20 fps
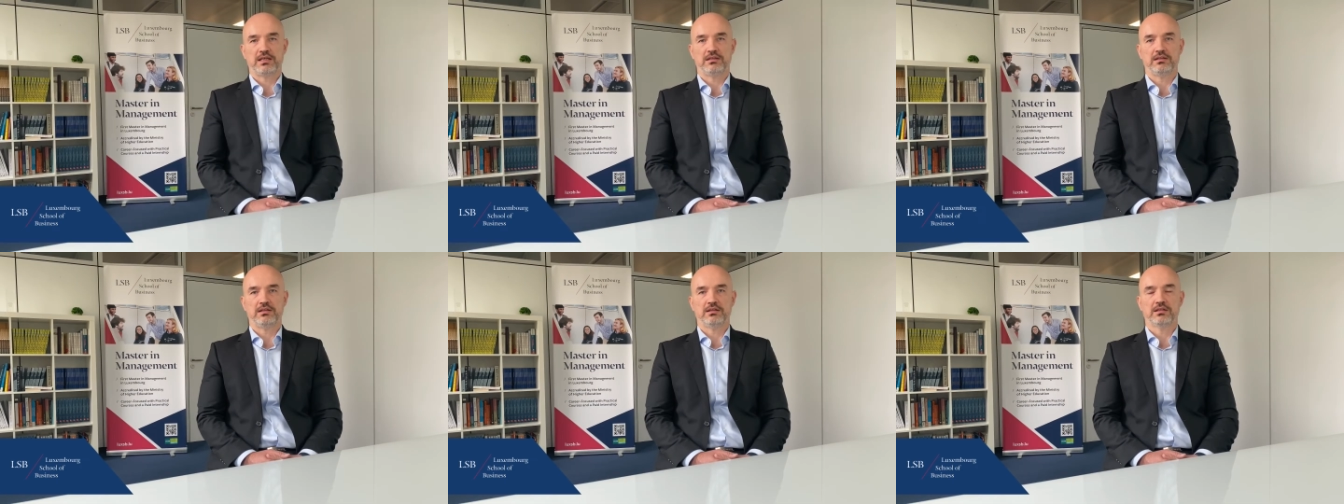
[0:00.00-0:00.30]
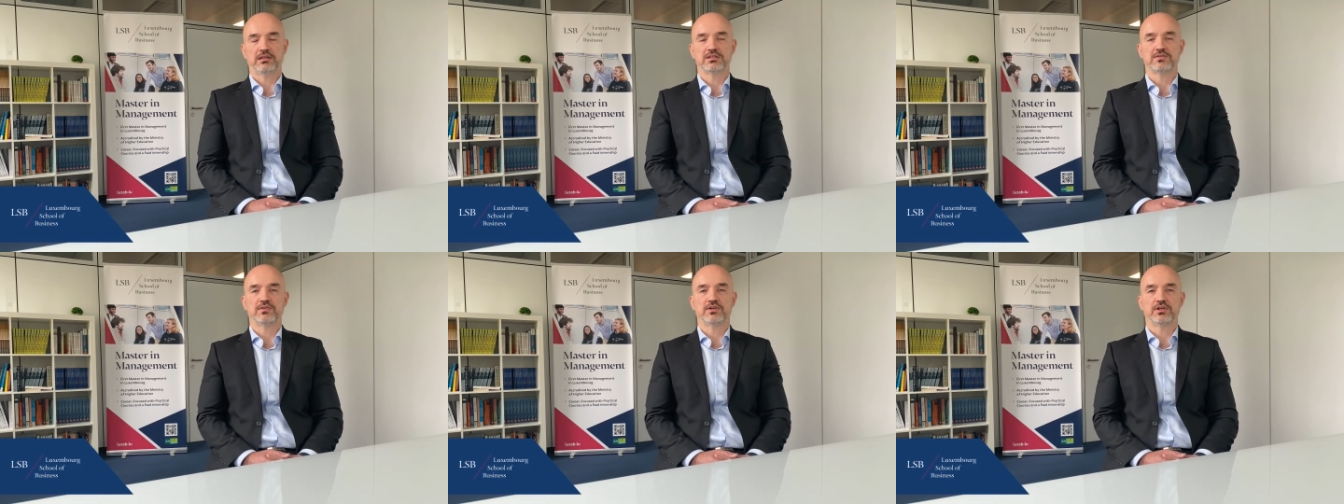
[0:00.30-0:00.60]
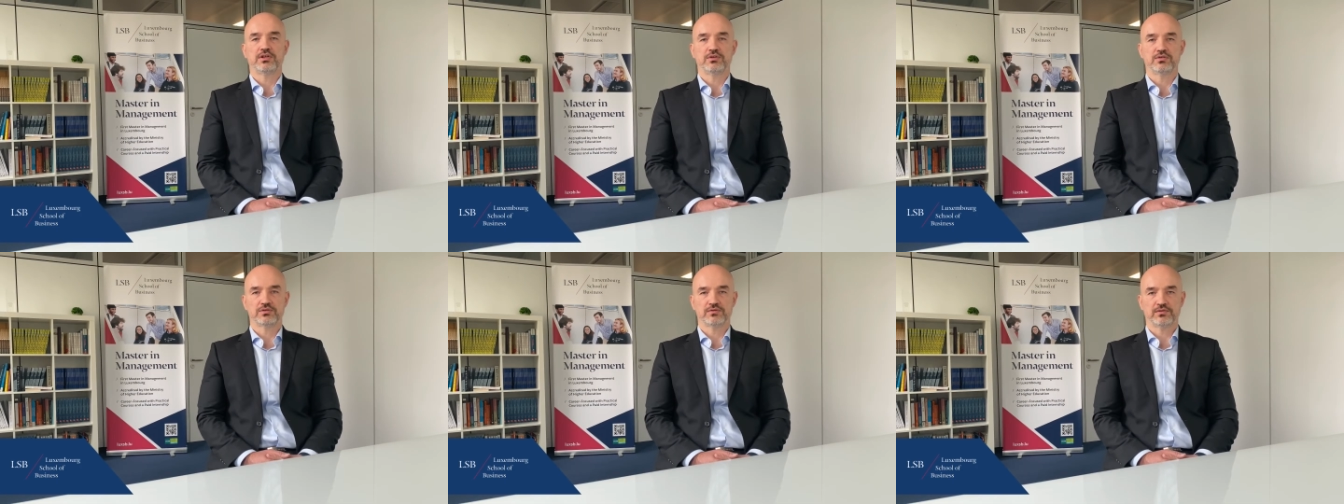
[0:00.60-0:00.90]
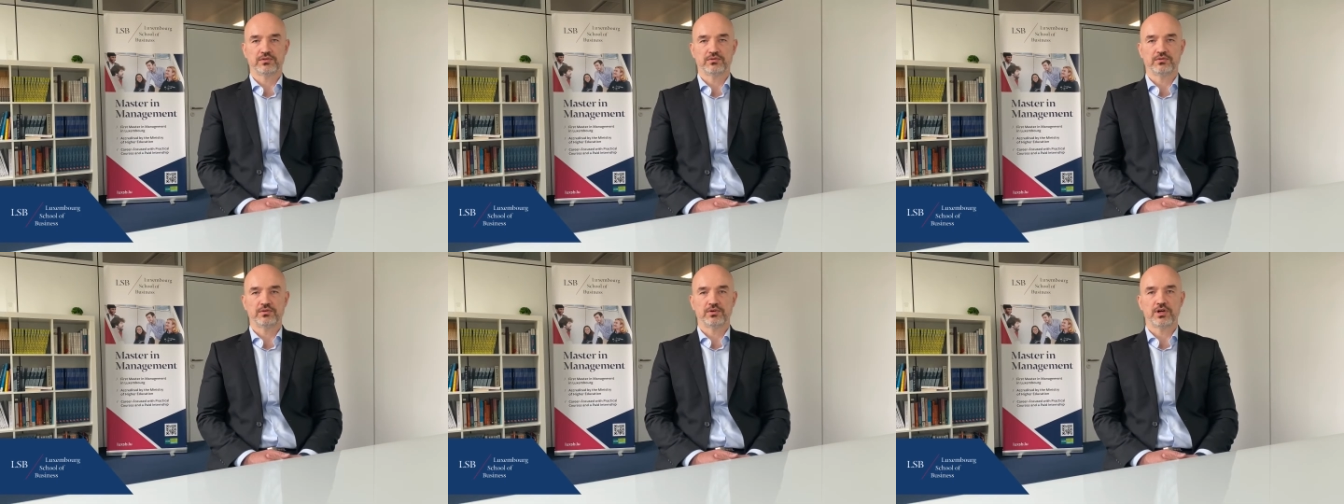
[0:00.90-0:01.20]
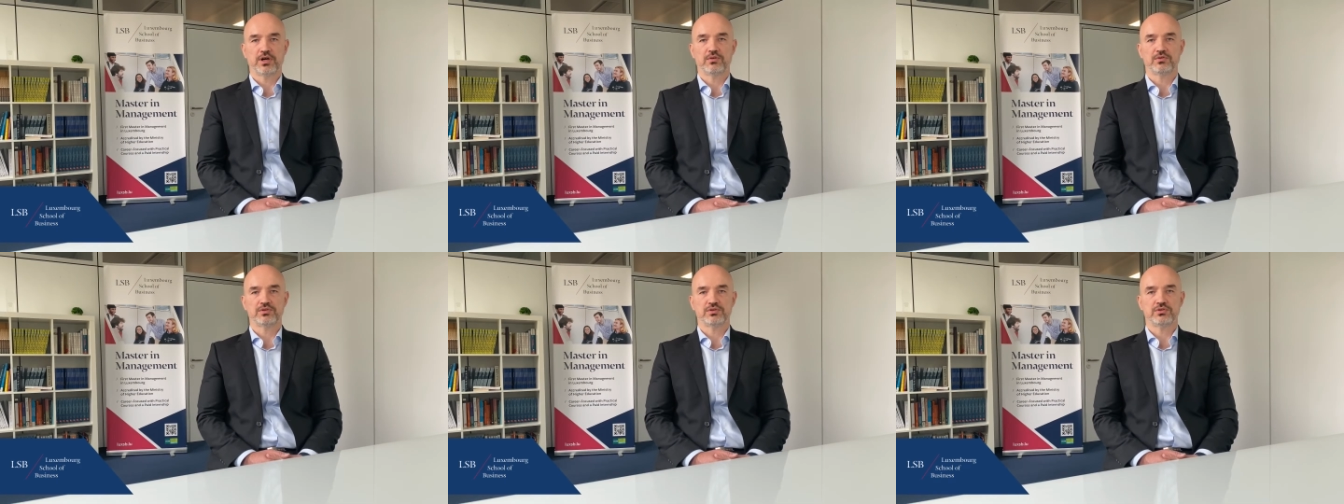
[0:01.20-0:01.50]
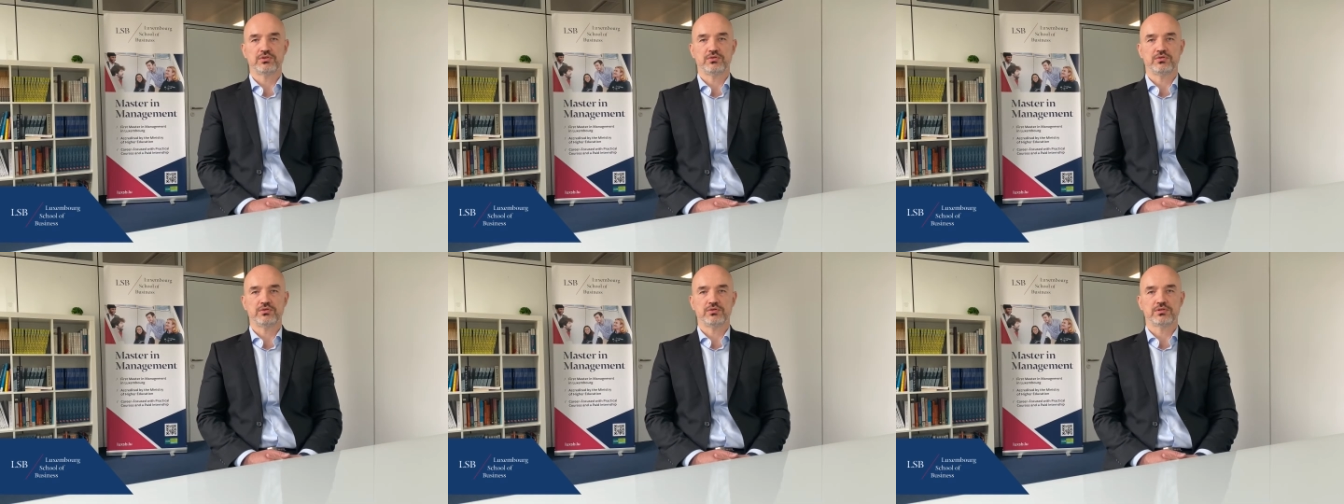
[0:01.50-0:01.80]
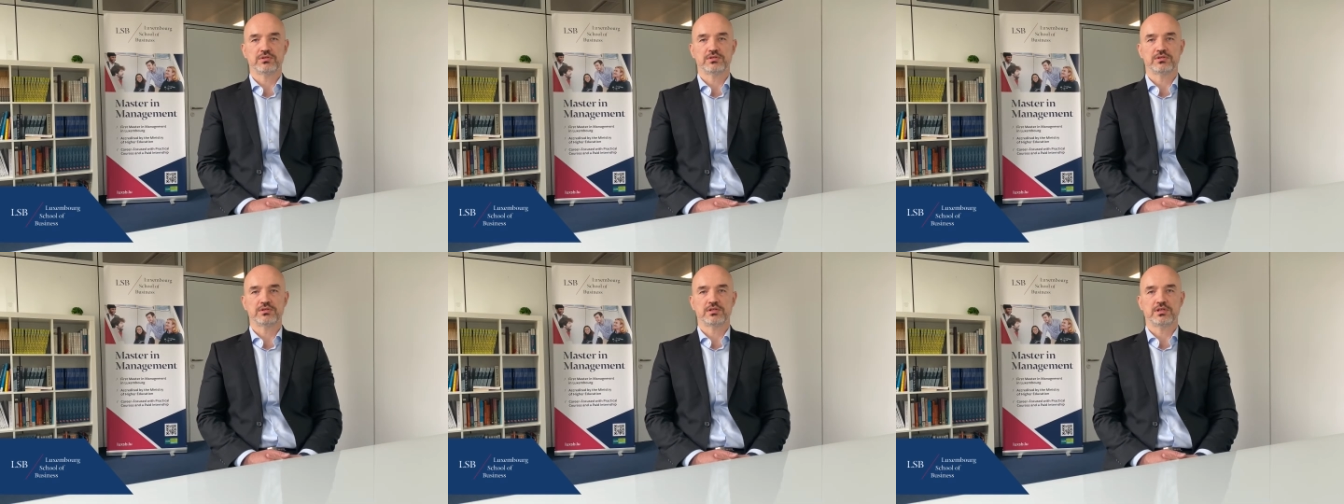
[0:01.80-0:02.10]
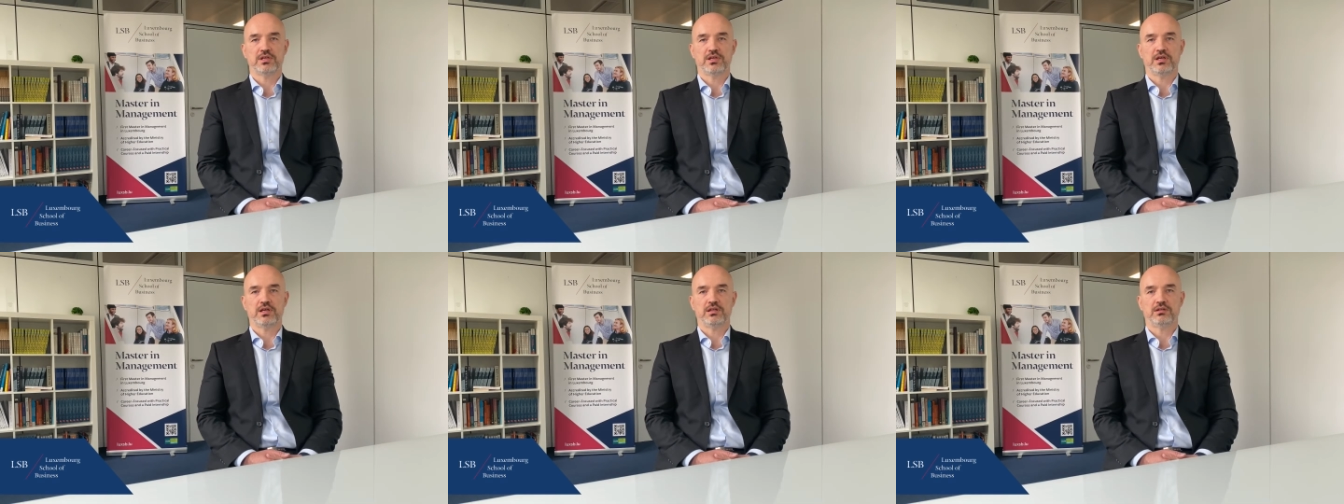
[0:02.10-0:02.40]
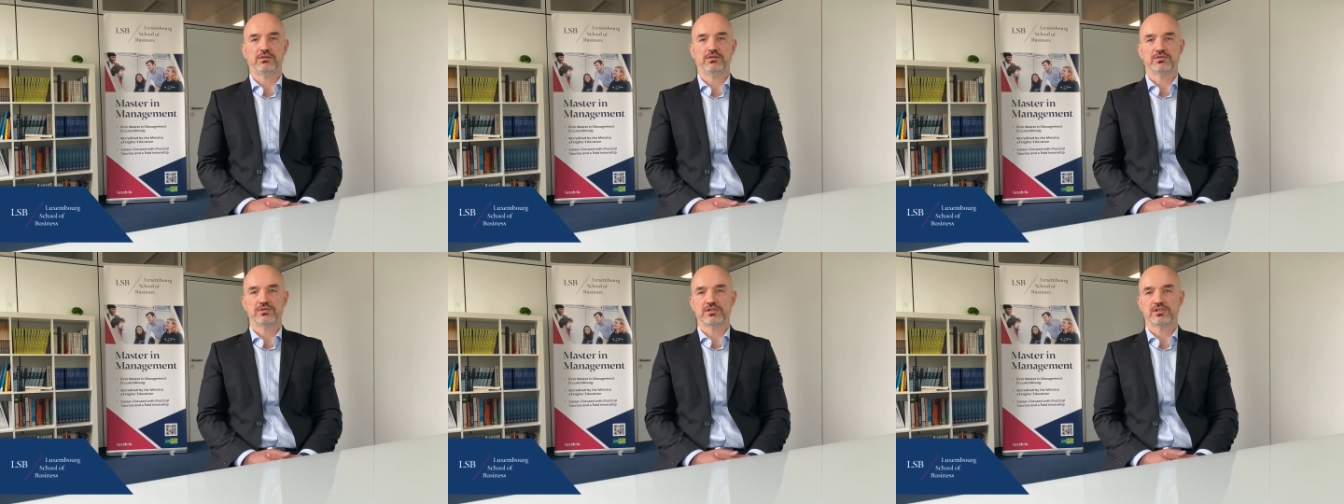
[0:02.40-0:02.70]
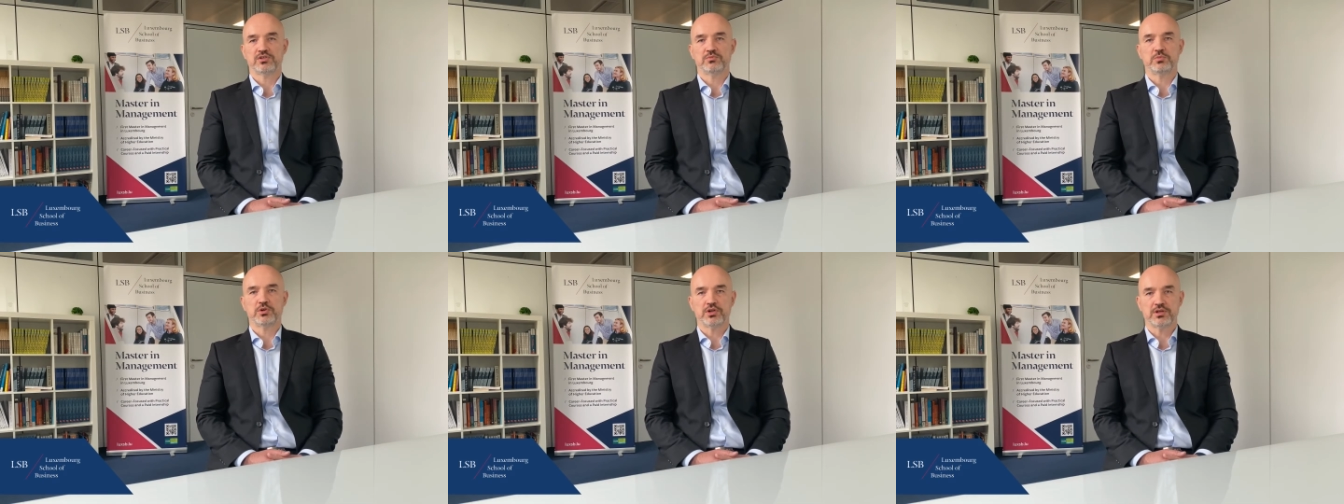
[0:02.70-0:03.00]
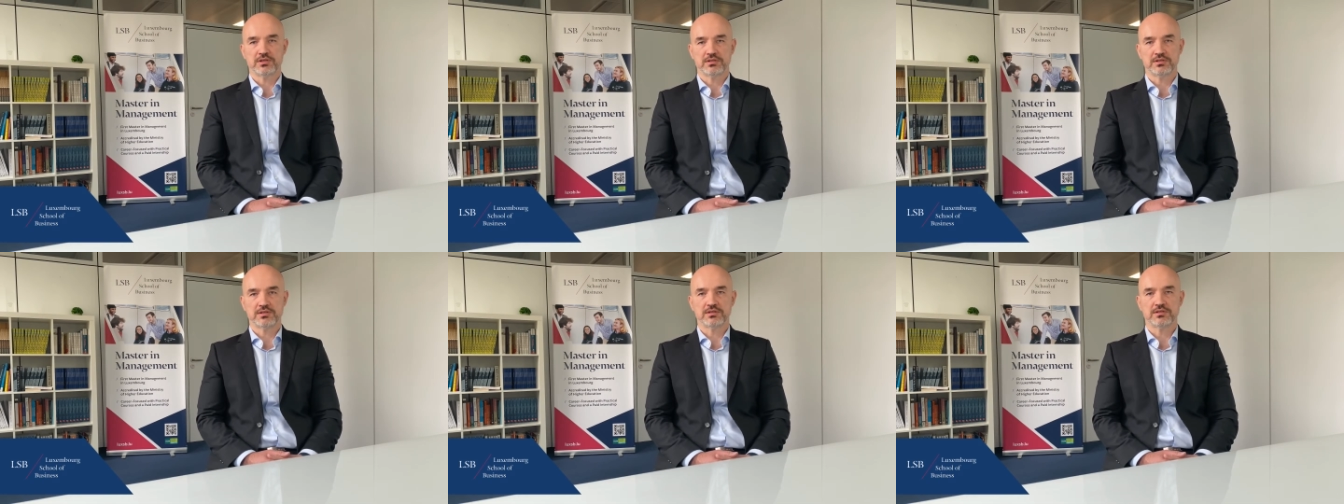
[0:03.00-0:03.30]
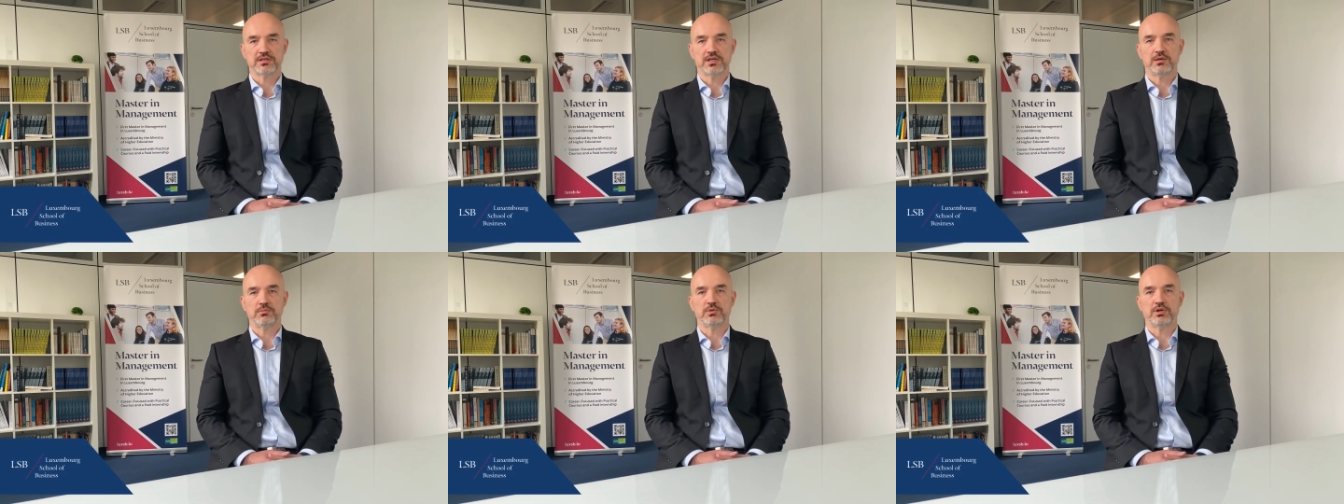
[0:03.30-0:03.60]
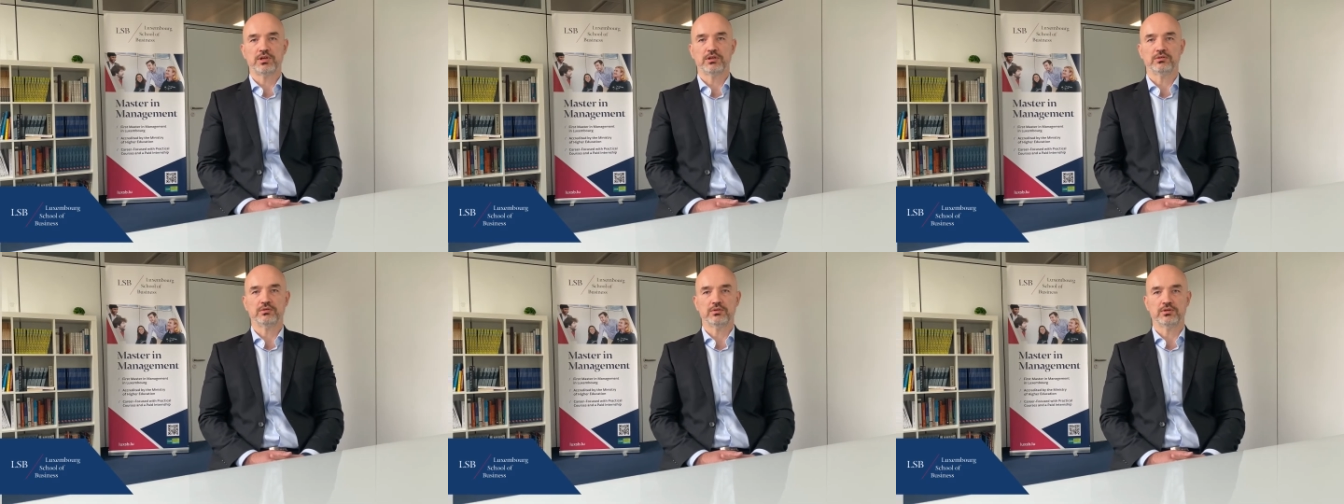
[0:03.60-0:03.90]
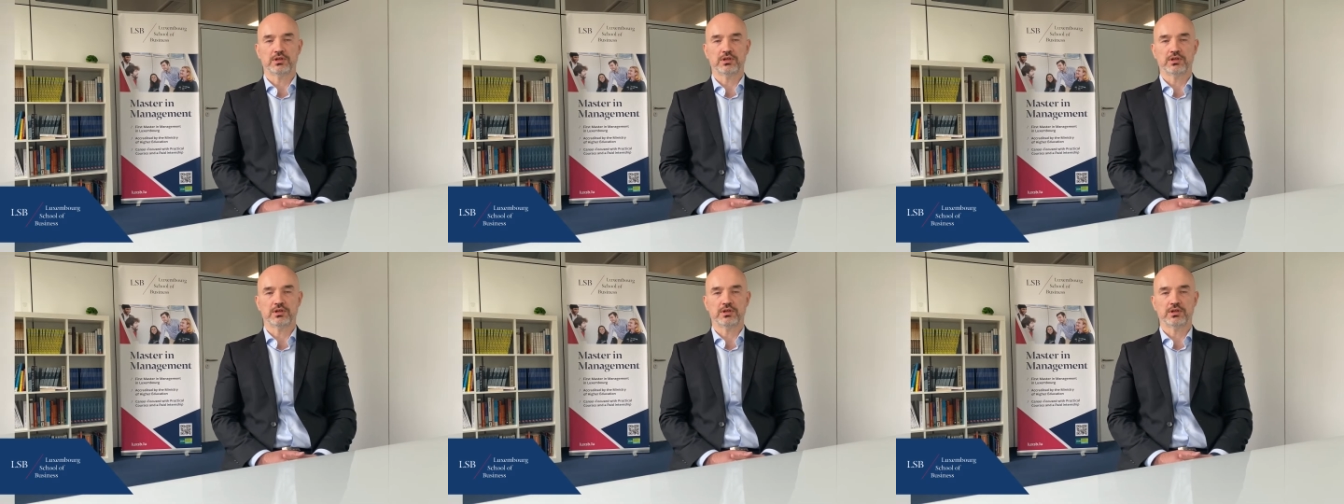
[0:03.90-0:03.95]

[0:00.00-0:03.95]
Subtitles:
I think that's very useful for our students, and those experiences I bring to